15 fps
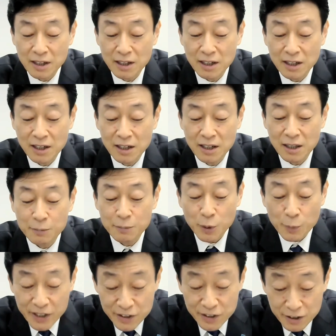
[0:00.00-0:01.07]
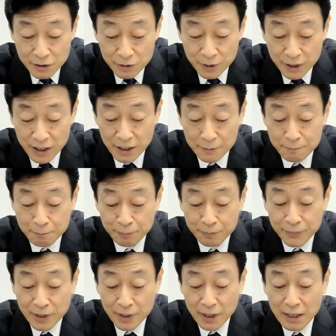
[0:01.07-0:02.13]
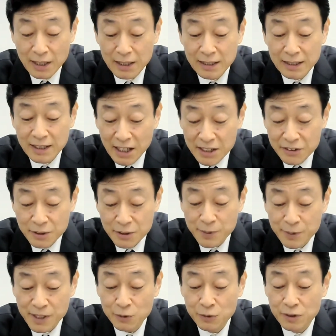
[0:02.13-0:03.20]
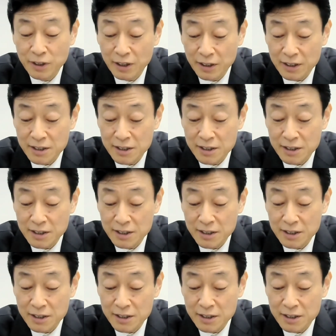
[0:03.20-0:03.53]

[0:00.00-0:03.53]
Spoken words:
approximately $90 billion